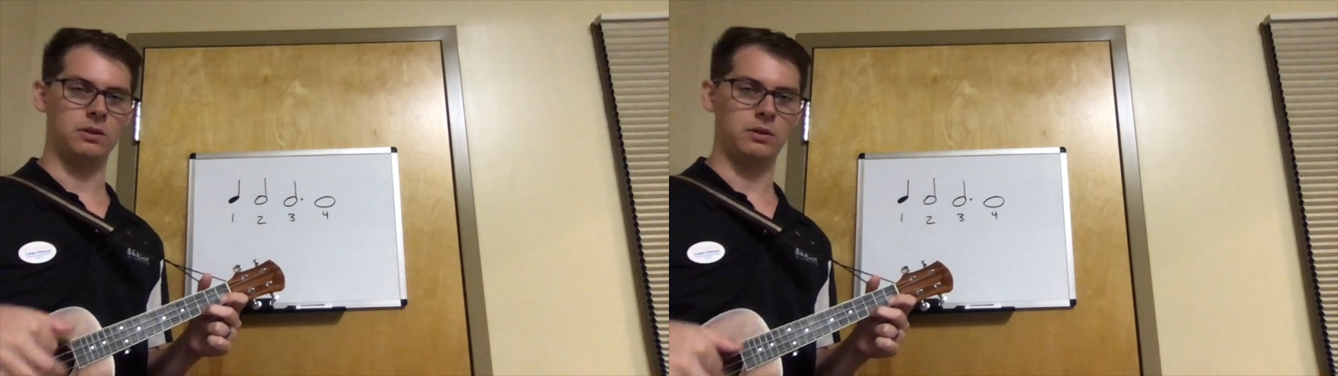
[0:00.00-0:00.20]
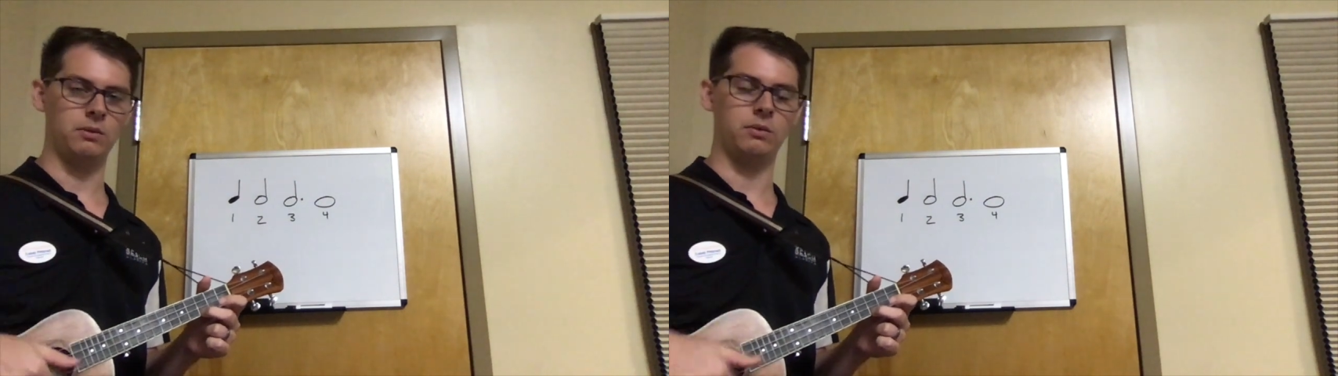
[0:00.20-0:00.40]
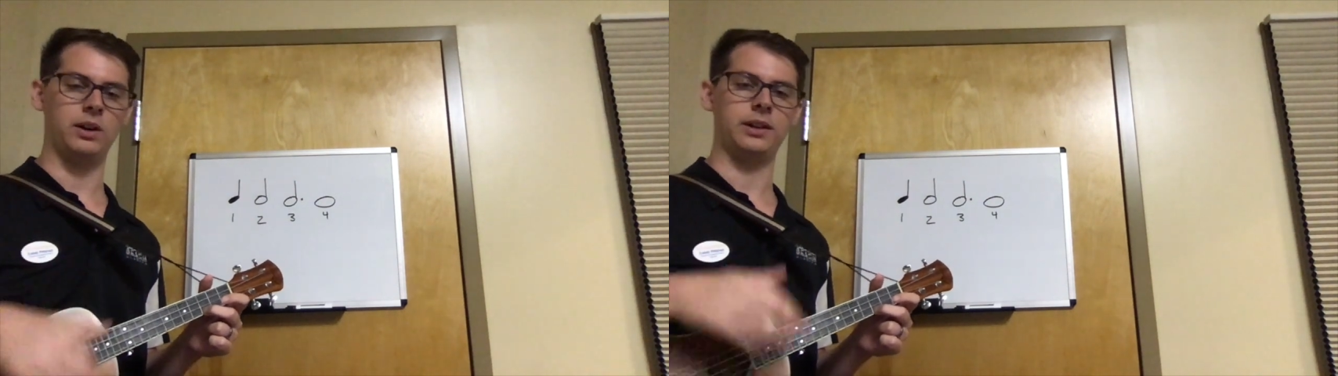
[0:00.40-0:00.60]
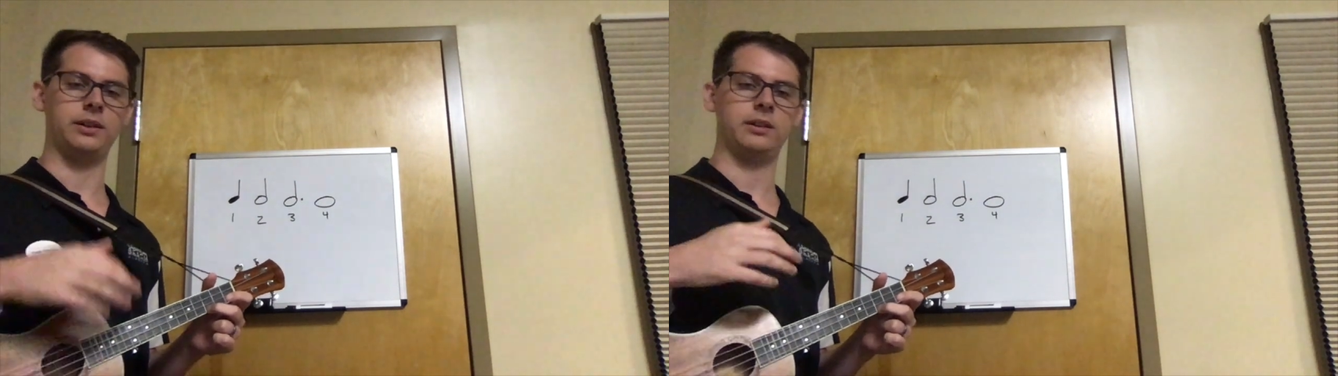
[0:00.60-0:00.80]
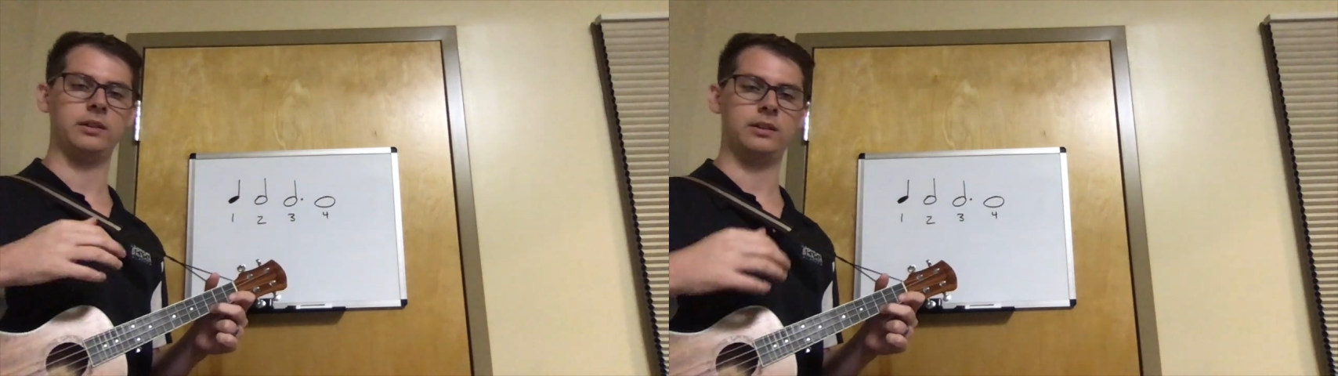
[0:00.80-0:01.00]

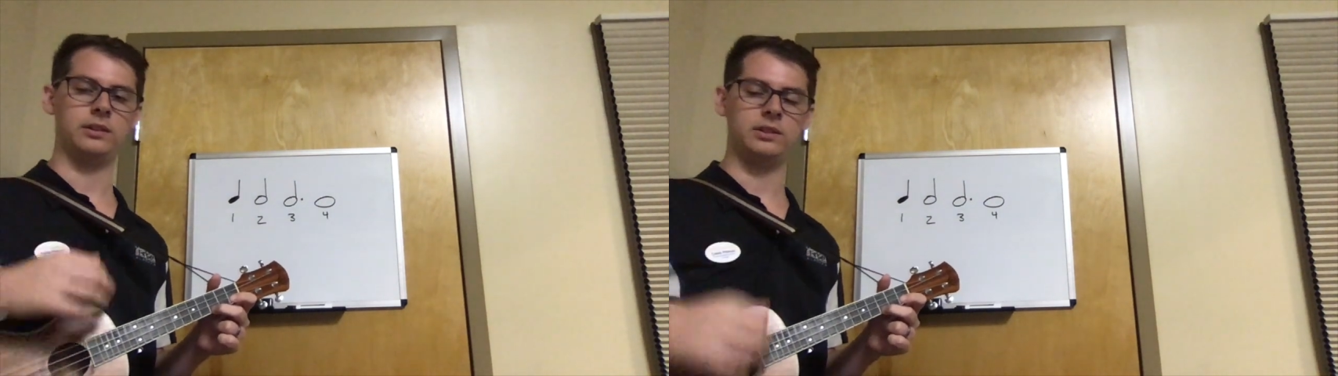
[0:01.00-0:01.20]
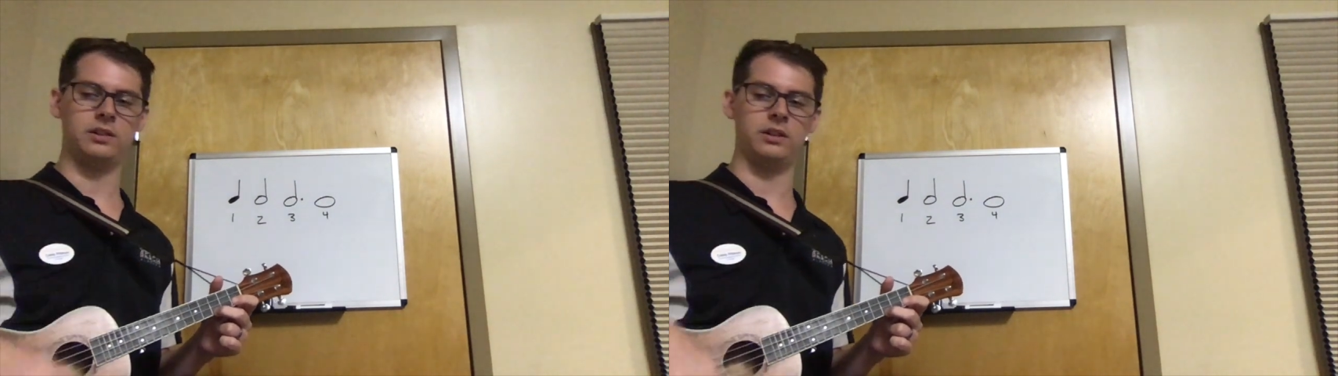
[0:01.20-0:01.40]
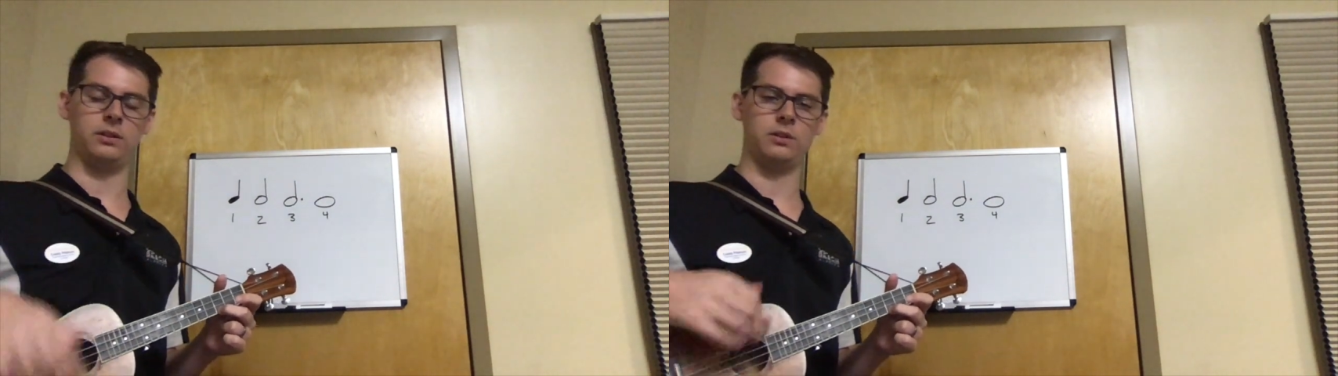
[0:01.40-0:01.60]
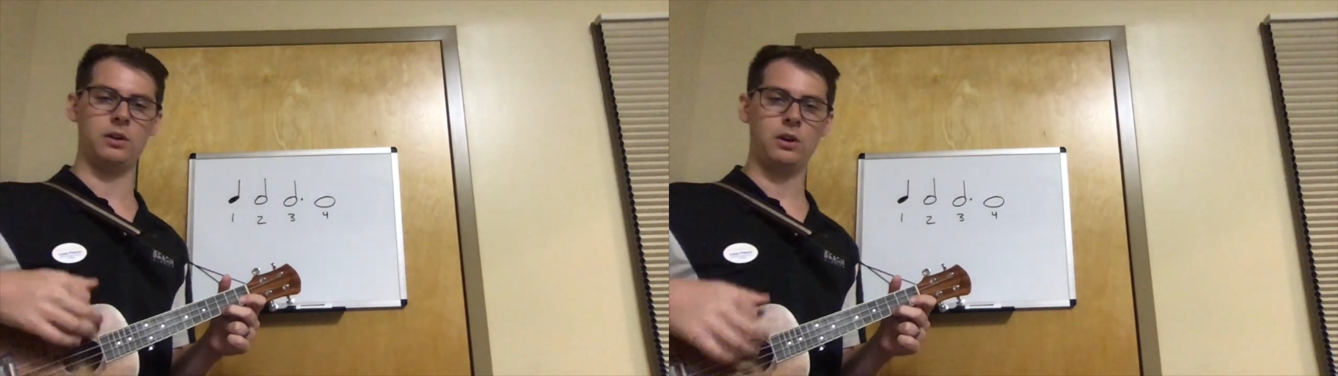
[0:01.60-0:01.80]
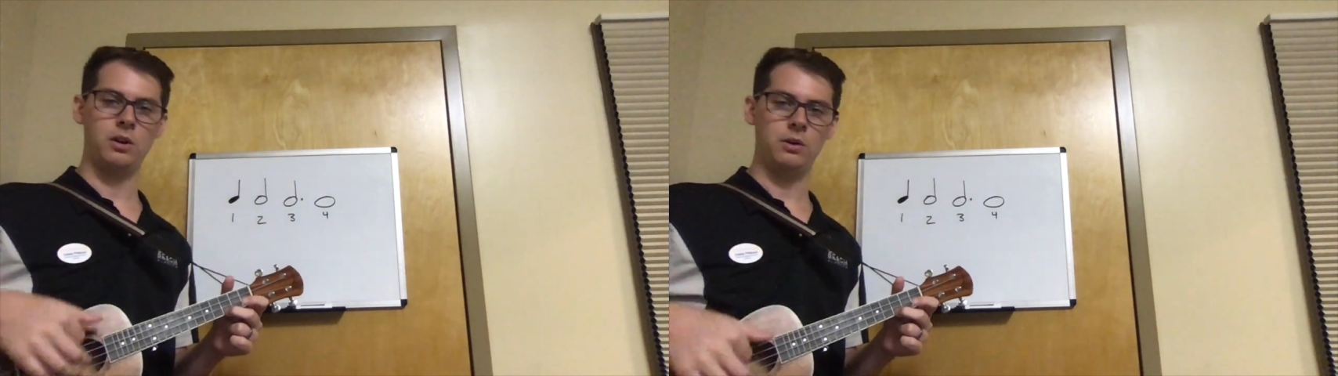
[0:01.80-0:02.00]
1, 2,
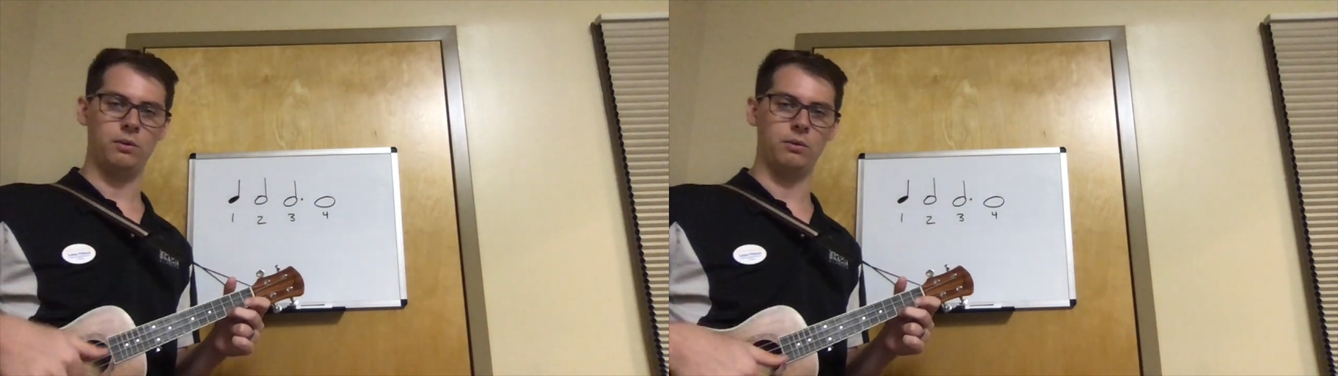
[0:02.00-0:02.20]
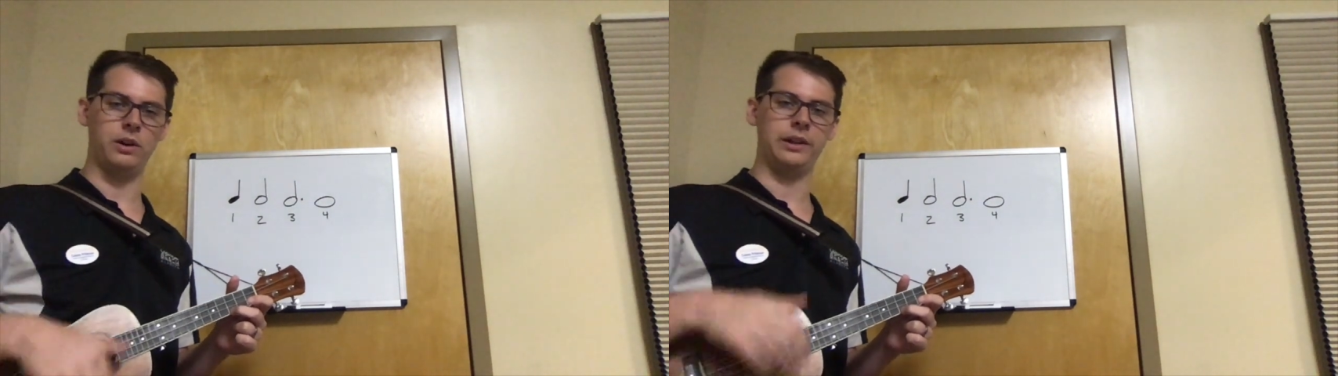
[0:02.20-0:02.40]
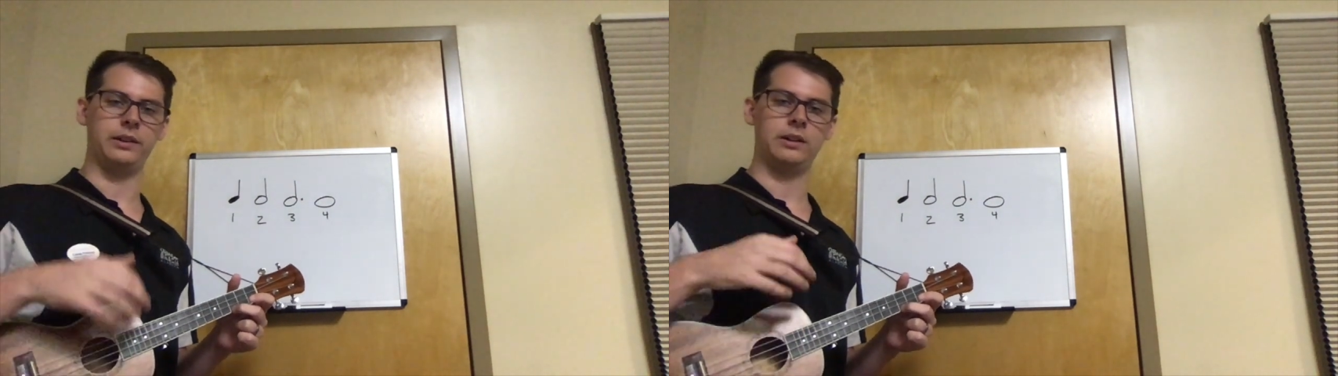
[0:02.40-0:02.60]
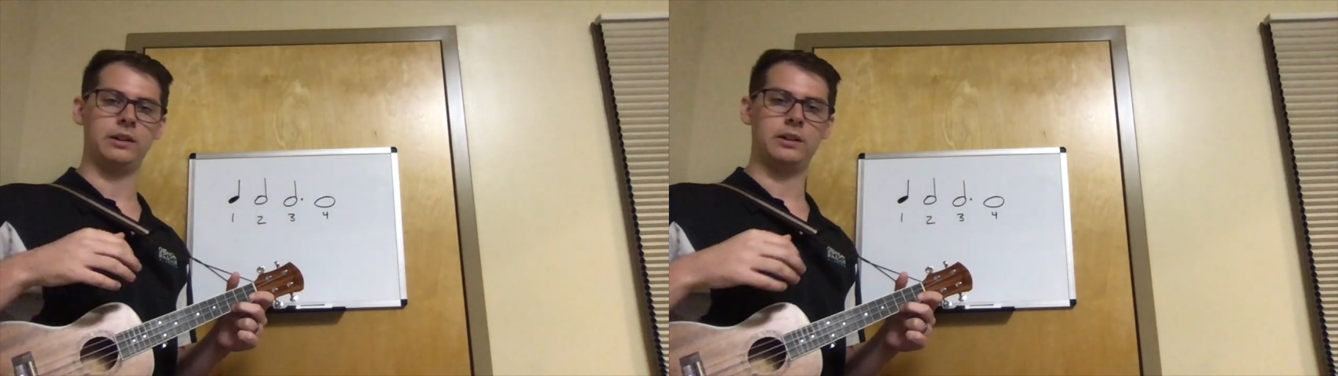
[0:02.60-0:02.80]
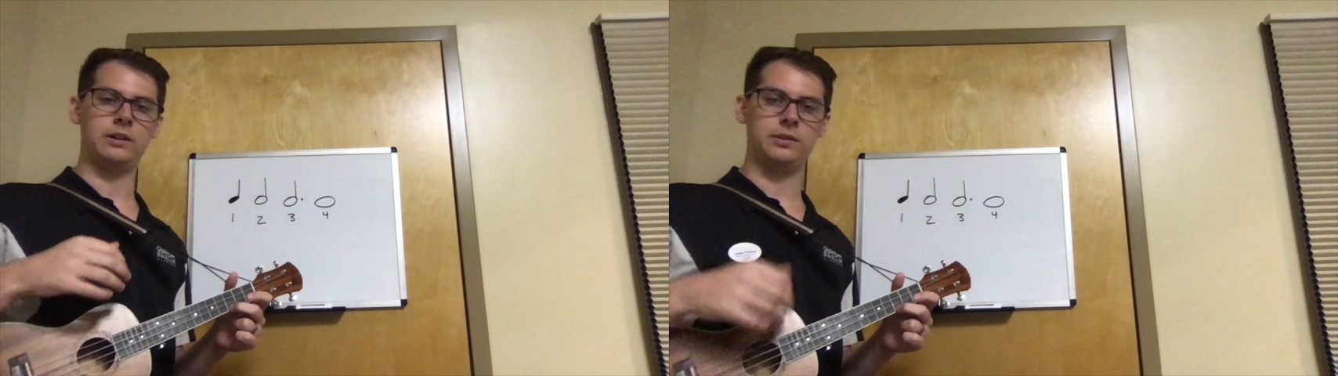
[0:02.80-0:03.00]

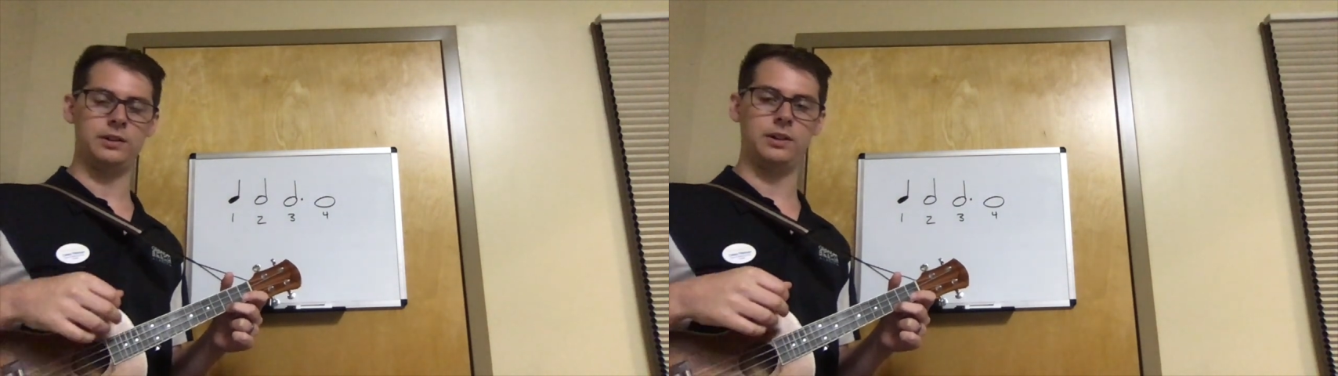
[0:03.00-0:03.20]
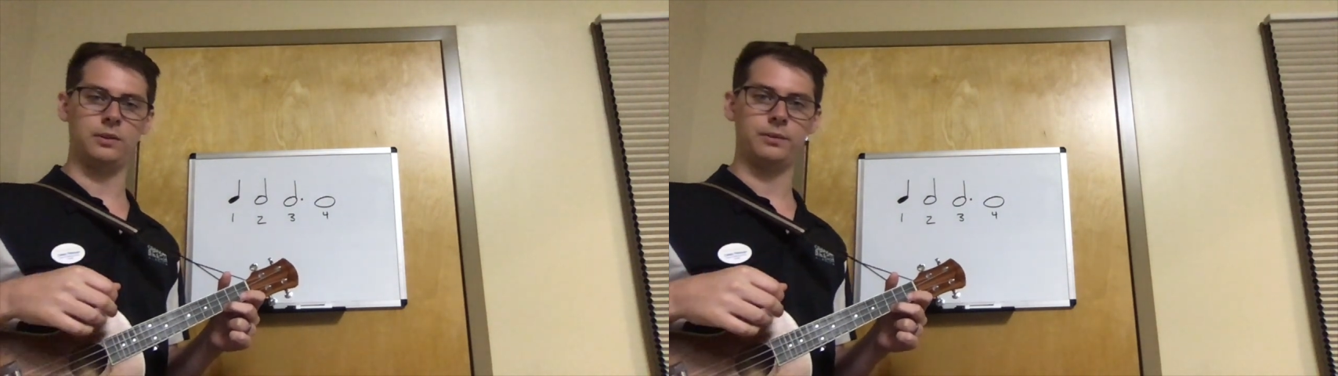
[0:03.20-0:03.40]
1, 2.